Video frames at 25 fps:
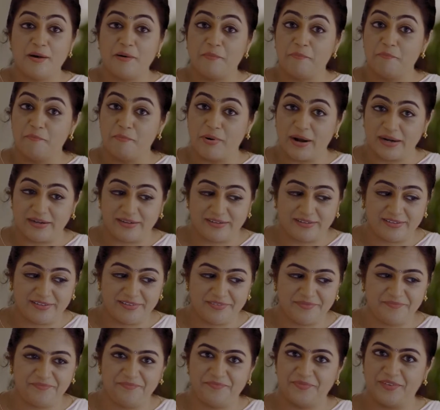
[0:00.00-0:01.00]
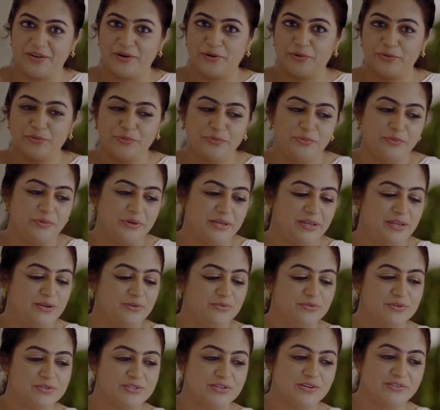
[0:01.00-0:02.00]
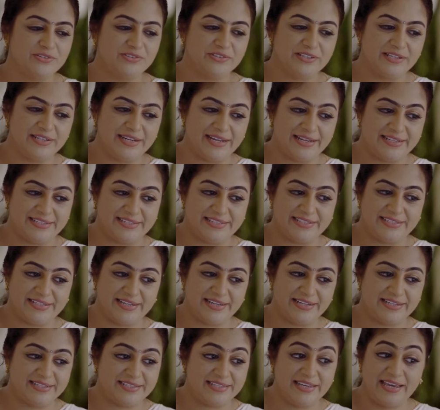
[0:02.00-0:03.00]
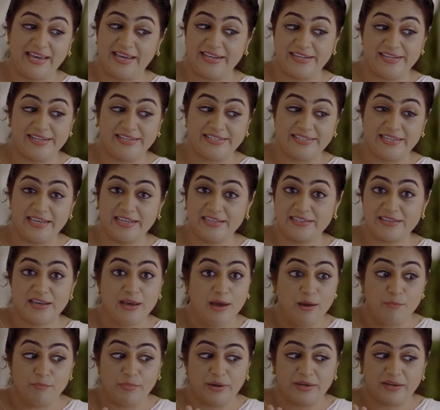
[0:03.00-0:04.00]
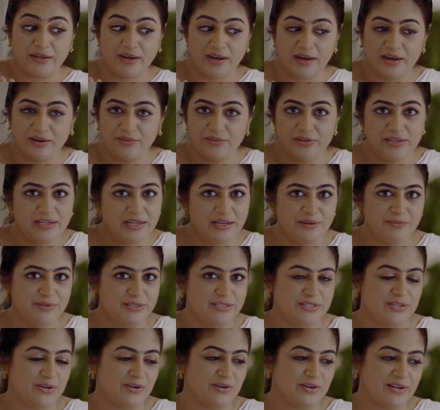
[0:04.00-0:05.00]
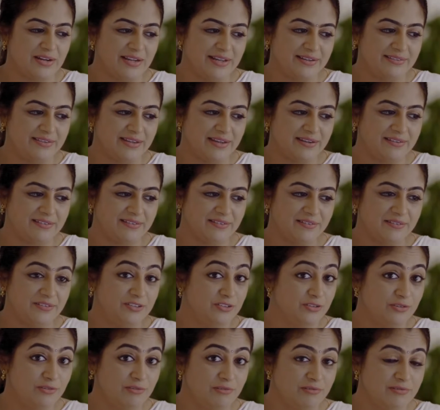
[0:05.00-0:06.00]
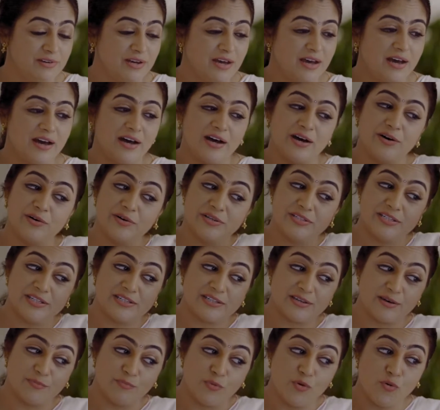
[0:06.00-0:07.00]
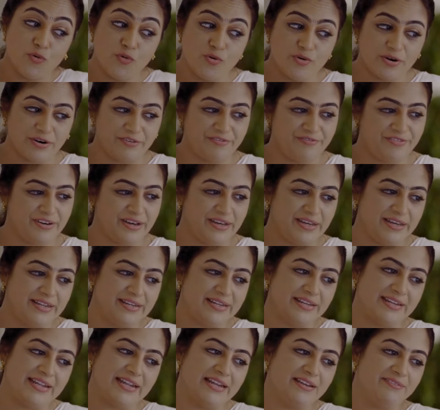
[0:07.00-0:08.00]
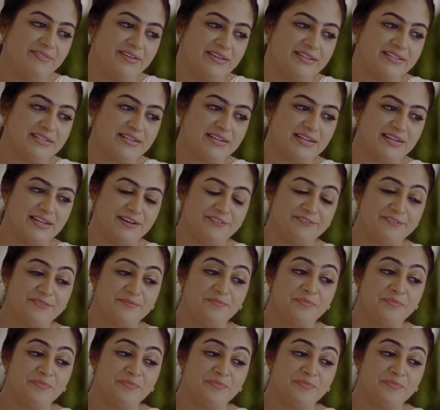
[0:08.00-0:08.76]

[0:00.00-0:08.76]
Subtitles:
But now he goes on to the next stanza and he says, but our love is not like that. Ours is a more refined and elevated love.